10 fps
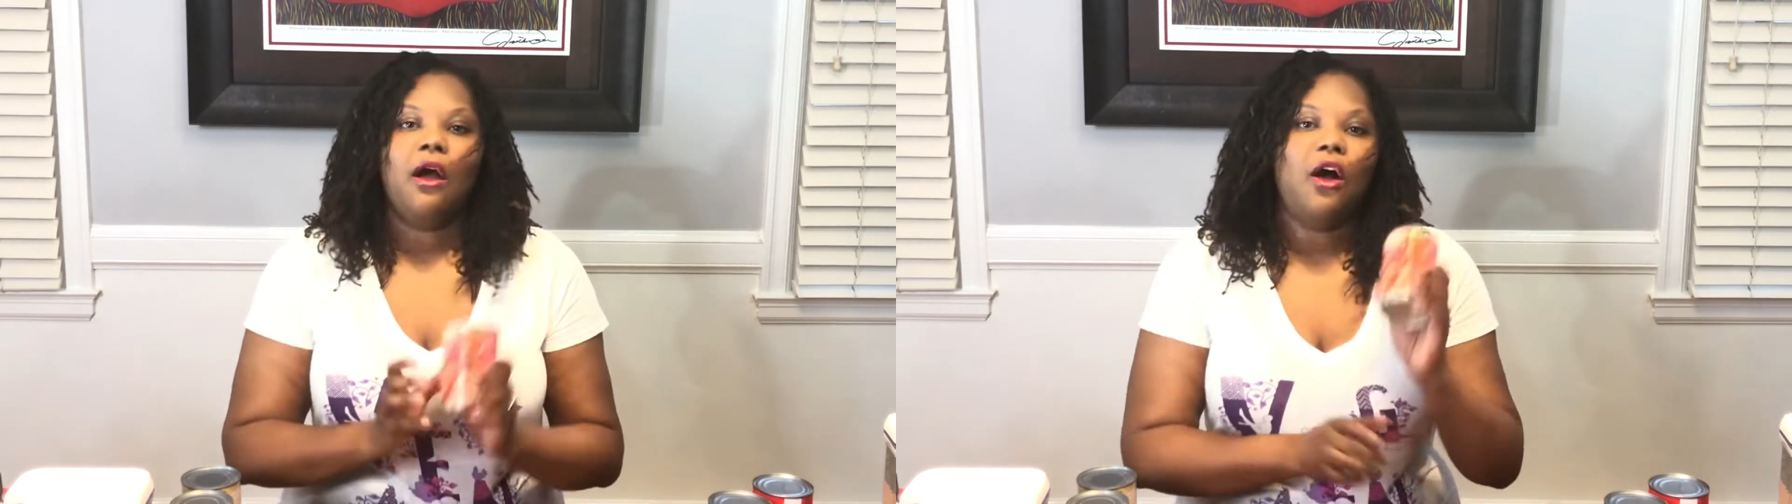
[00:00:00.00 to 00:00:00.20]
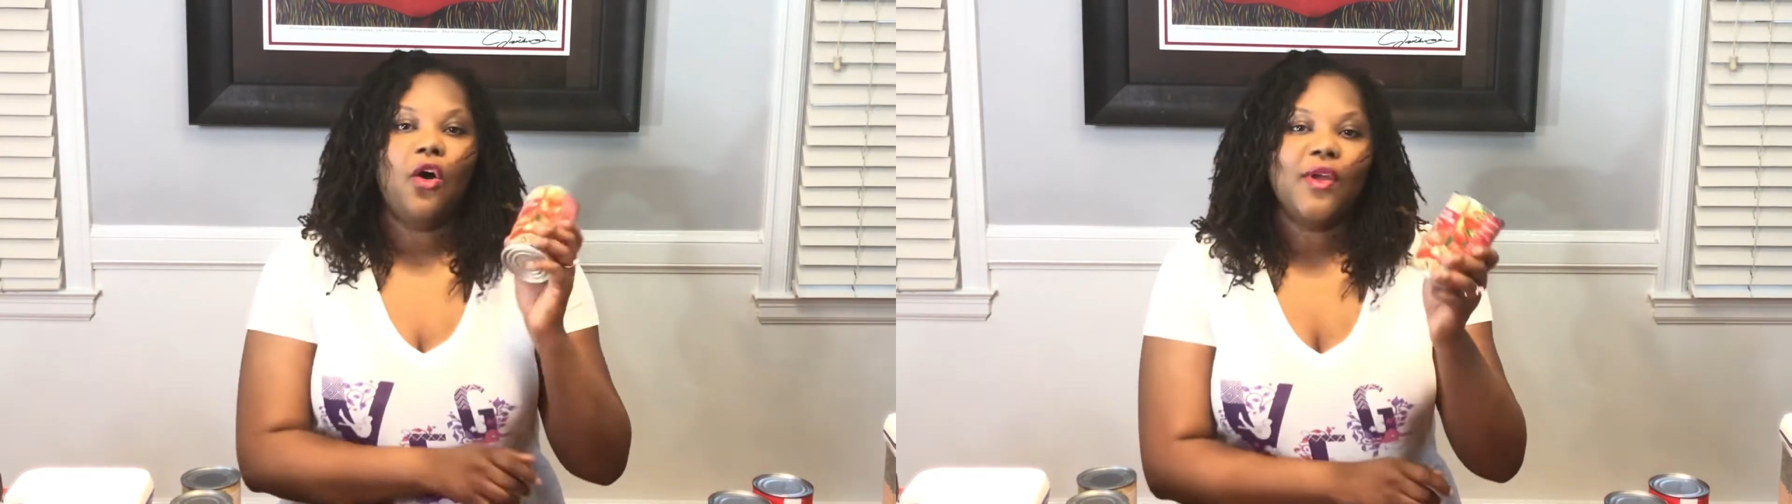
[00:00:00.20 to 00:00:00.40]

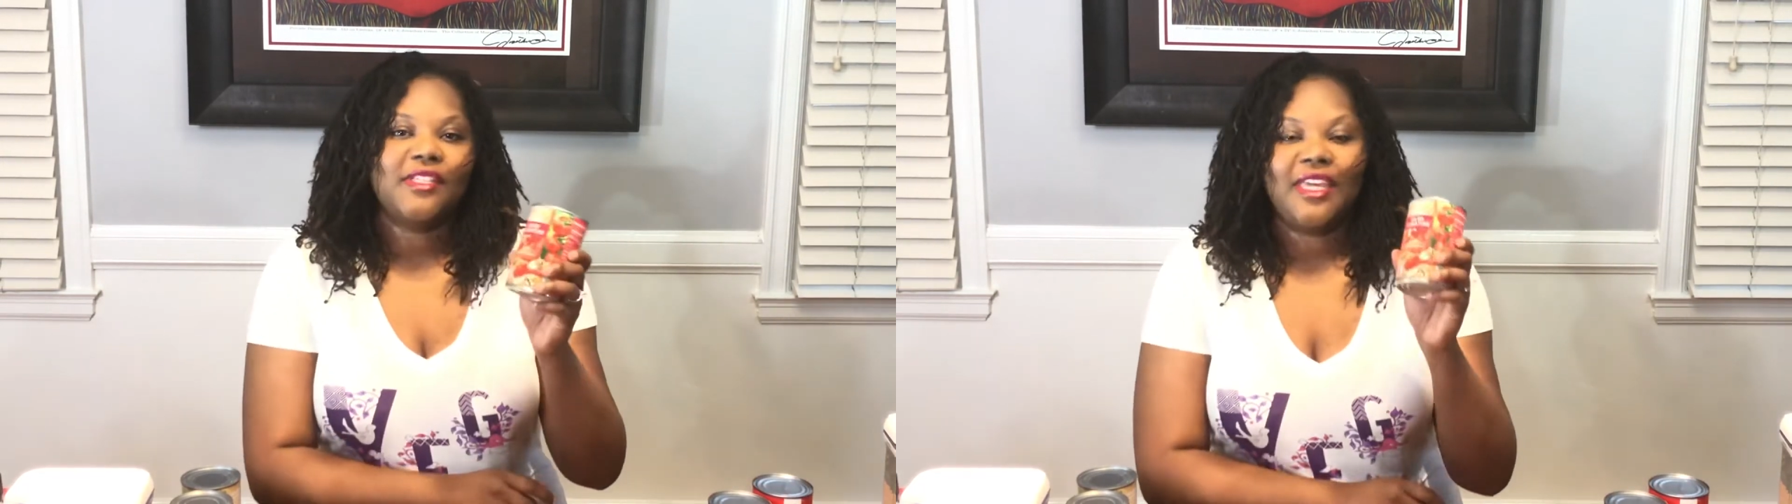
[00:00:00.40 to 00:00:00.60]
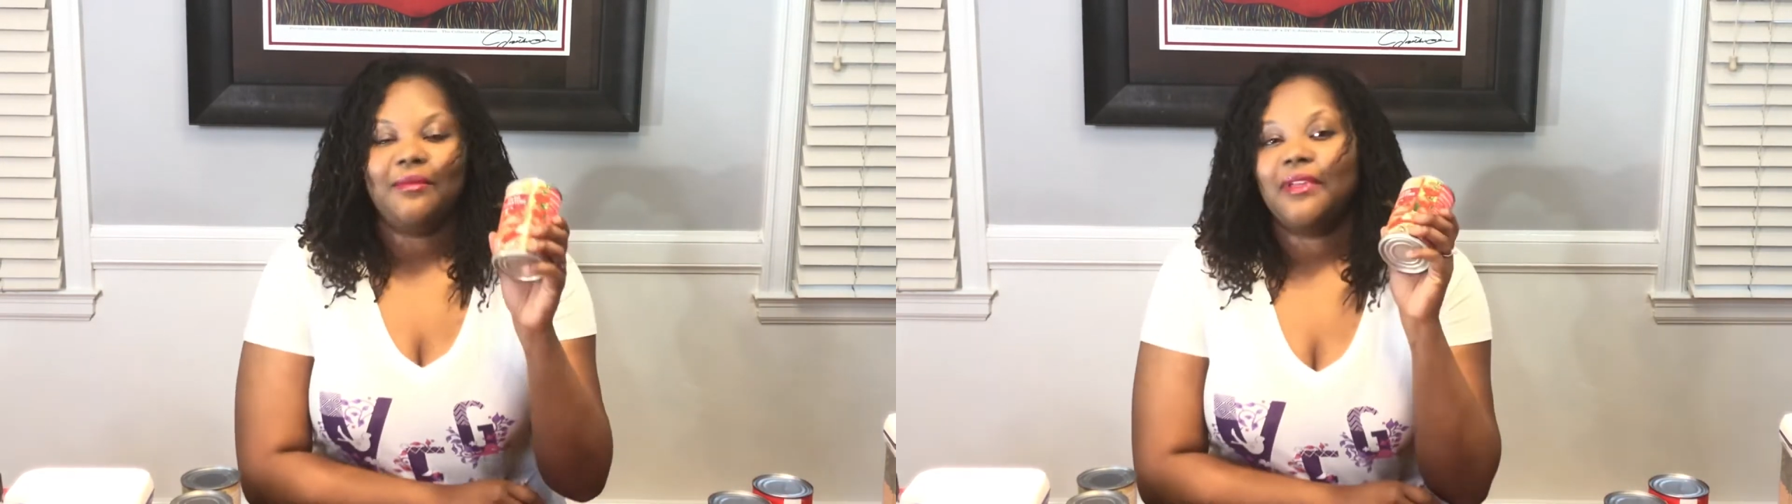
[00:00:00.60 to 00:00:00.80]
Always
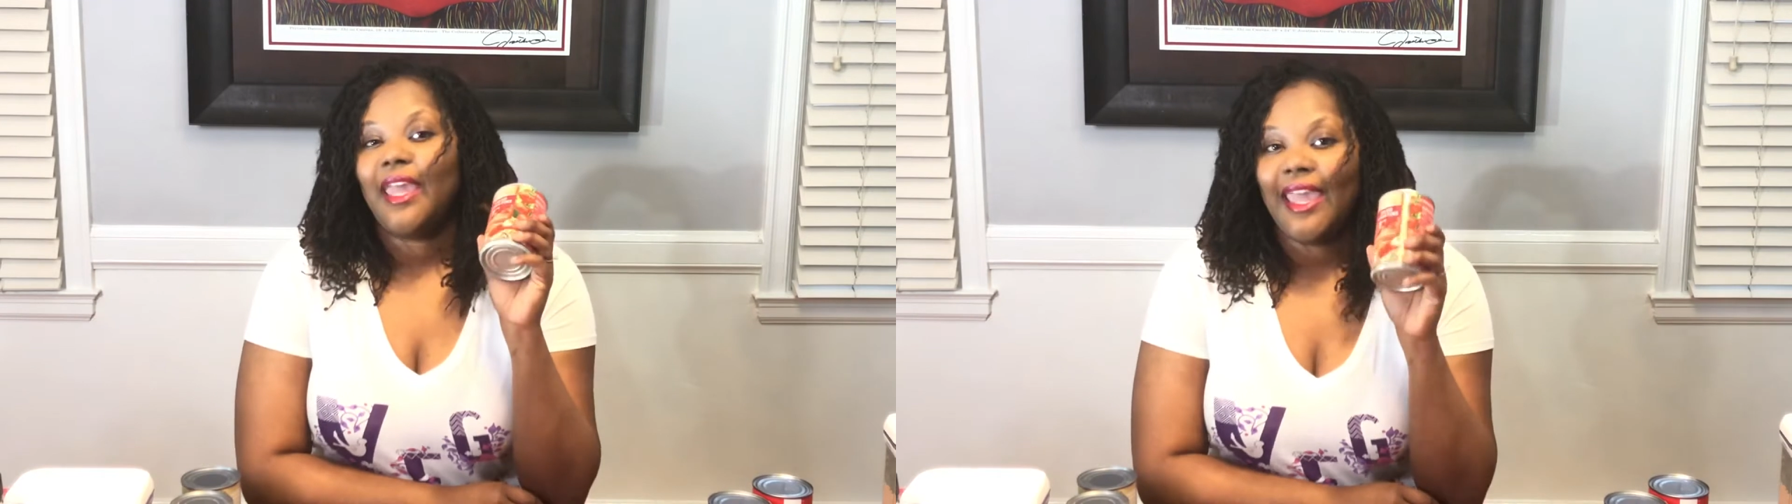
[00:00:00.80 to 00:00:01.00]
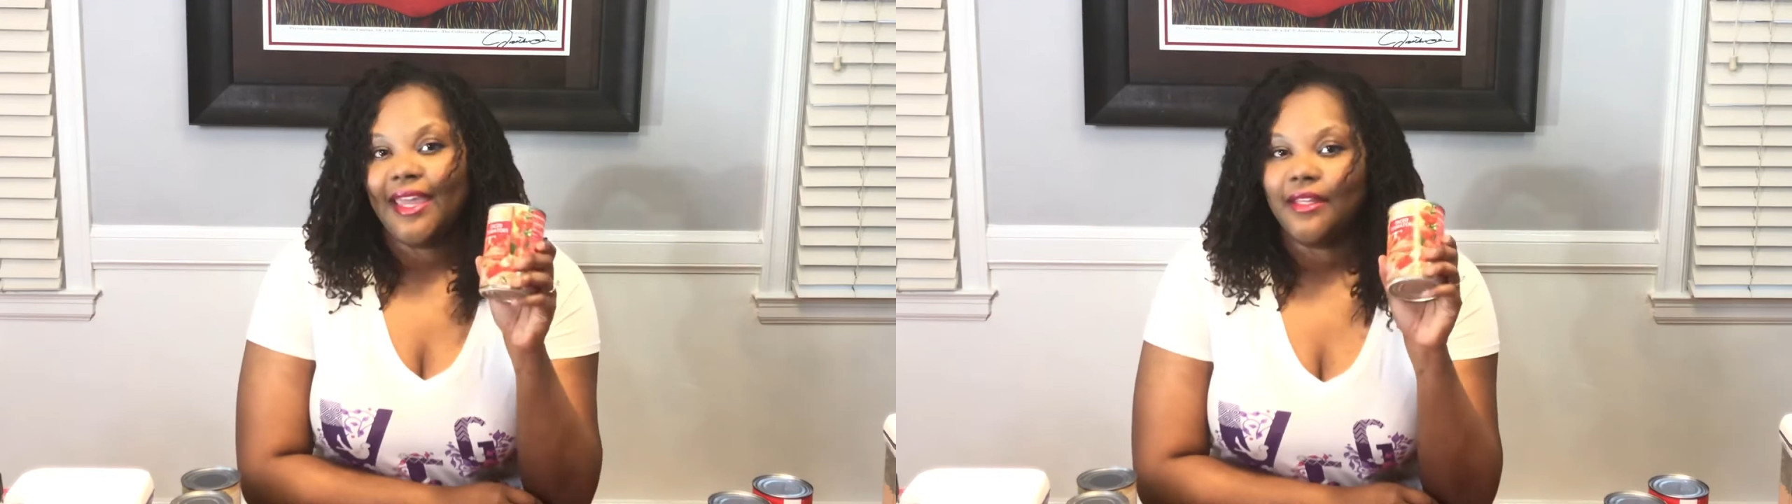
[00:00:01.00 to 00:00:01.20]
keep
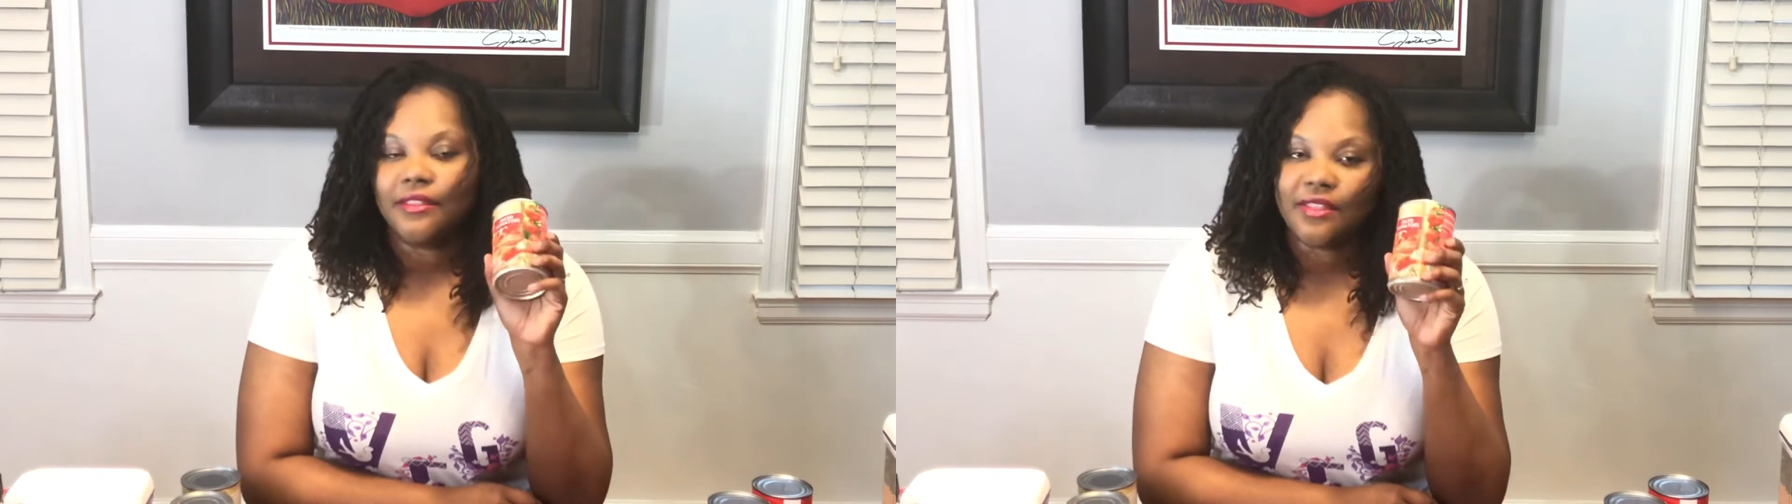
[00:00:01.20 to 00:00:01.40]
canned